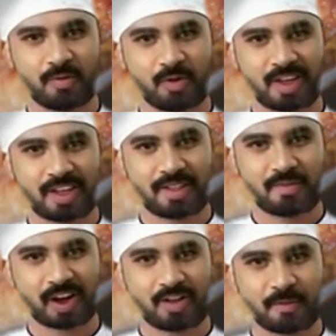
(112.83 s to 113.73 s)
for at least
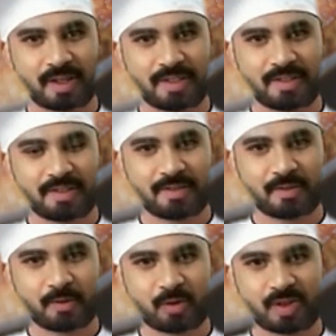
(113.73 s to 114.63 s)
5 minutes.
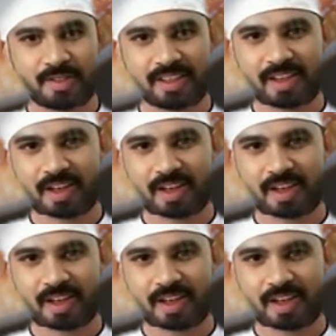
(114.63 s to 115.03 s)
Resting